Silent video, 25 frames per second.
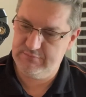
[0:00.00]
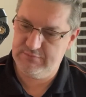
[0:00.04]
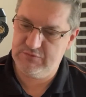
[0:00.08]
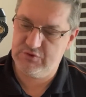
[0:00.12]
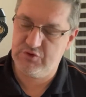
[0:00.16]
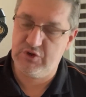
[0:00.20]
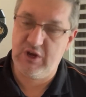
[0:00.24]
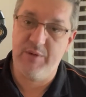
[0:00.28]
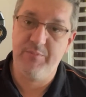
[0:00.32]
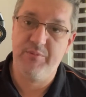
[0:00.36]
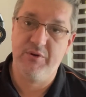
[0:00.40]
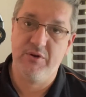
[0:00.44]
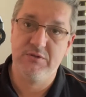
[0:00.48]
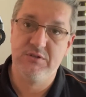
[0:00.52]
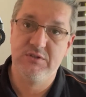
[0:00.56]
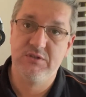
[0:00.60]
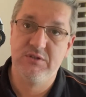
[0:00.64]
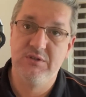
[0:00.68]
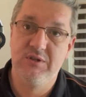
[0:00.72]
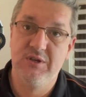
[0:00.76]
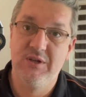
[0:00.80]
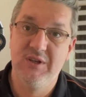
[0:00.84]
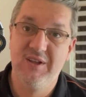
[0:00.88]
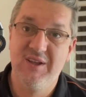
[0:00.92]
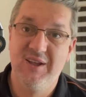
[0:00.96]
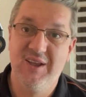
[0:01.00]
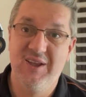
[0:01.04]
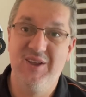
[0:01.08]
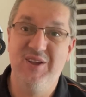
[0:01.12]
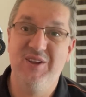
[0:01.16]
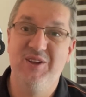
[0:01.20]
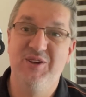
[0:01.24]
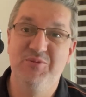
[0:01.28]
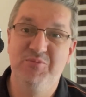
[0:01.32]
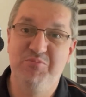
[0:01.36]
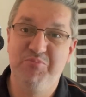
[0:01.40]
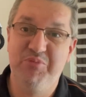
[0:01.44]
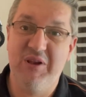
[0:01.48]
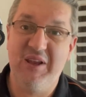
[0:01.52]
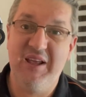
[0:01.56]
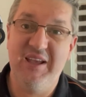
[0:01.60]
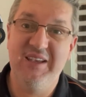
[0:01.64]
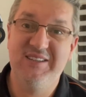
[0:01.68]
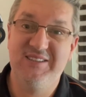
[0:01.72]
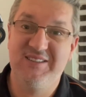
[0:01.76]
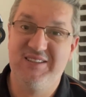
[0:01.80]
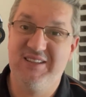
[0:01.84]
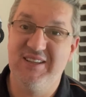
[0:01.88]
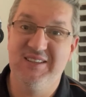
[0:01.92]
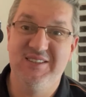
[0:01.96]
tripods. Who
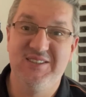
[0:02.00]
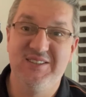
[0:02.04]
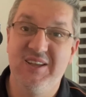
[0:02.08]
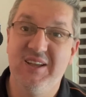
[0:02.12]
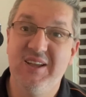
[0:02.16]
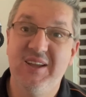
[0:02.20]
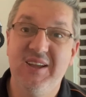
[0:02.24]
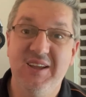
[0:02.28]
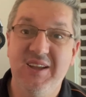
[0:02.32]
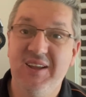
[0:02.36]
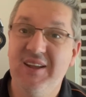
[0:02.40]
placed this?